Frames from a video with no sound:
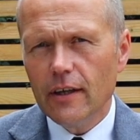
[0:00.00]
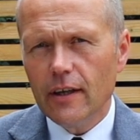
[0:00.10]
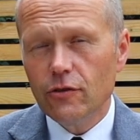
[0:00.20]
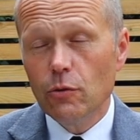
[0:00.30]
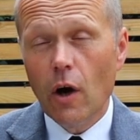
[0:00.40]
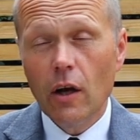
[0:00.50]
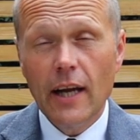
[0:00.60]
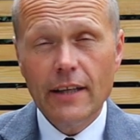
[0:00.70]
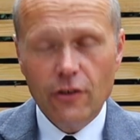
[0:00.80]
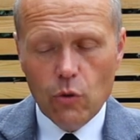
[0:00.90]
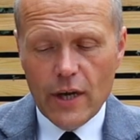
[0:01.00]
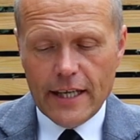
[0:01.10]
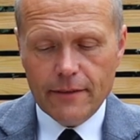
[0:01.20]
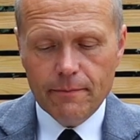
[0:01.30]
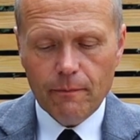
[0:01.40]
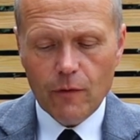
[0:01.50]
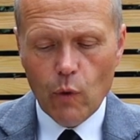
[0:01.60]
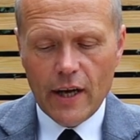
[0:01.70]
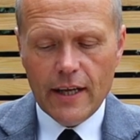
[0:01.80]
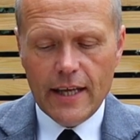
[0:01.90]
uh, to our late Queen
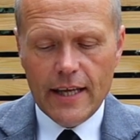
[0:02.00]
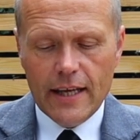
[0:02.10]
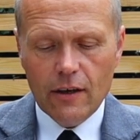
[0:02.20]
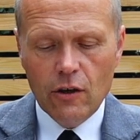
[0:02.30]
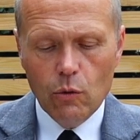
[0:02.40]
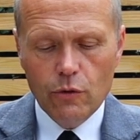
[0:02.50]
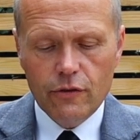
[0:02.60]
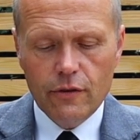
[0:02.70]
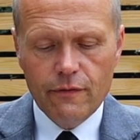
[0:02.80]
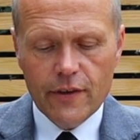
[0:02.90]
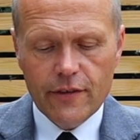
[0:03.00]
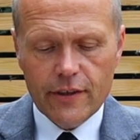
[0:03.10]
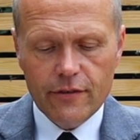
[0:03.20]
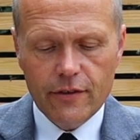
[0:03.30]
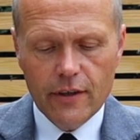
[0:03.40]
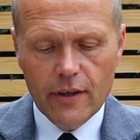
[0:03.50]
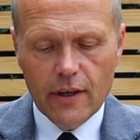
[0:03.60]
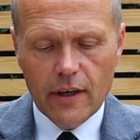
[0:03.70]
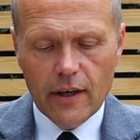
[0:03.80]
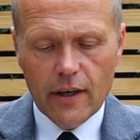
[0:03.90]
when he goes to visit
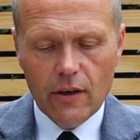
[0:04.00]
uh,